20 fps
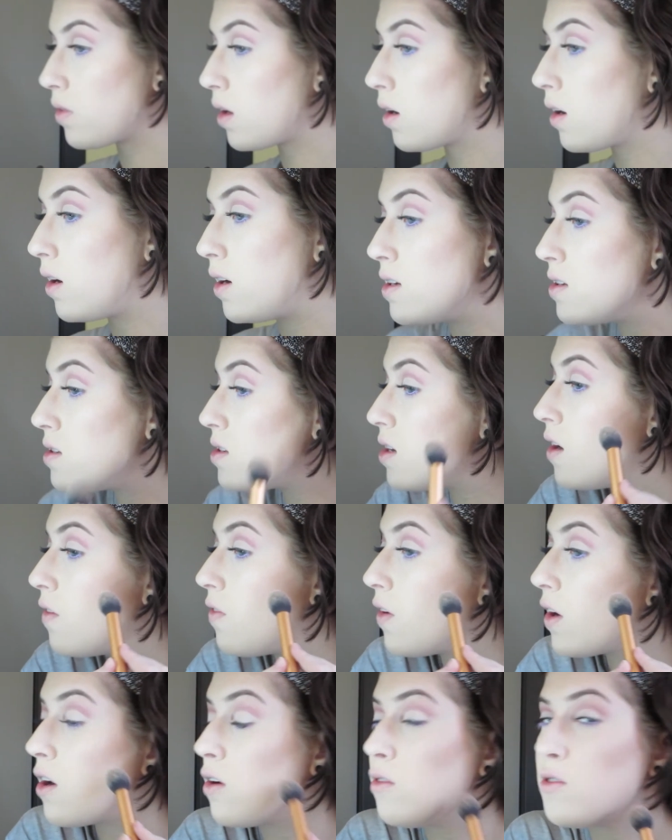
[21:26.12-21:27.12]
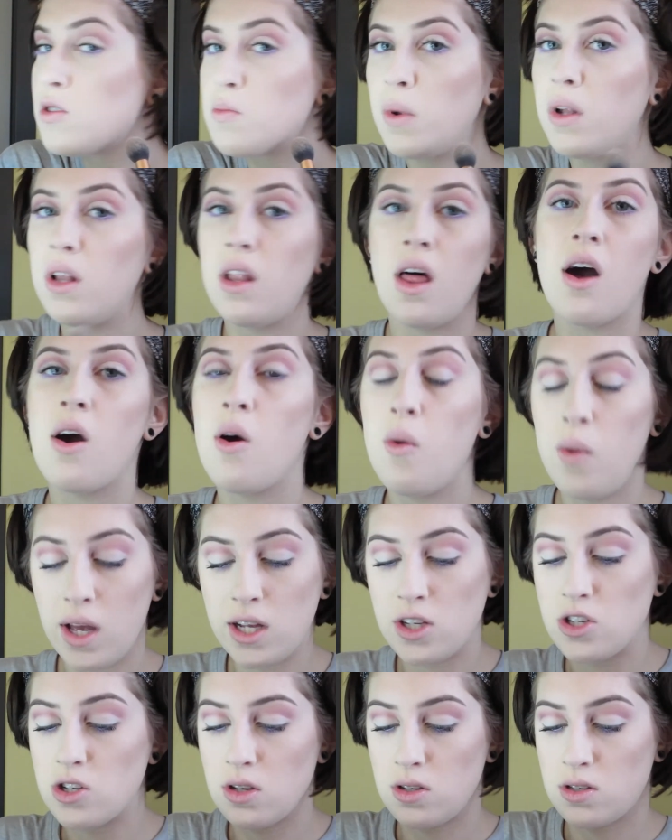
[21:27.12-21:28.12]
Because if it goes below,
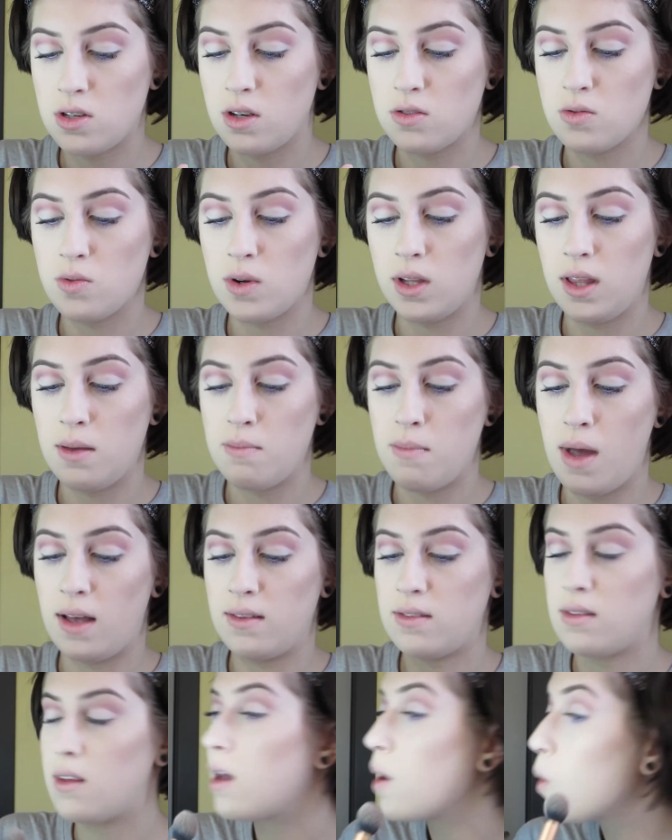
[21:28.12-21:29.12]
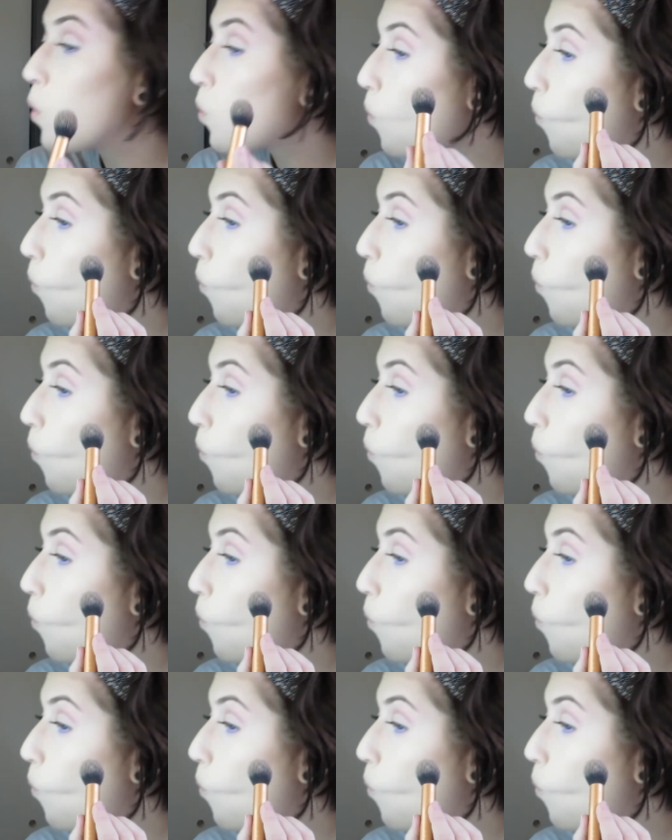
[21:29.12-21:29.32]
it just looks really messy.